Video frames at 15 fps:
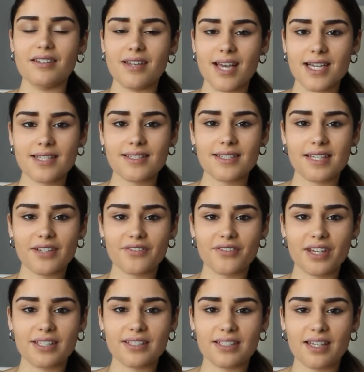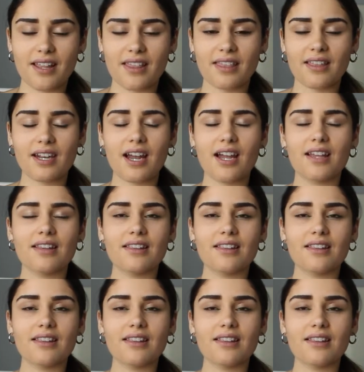Next gift idea that I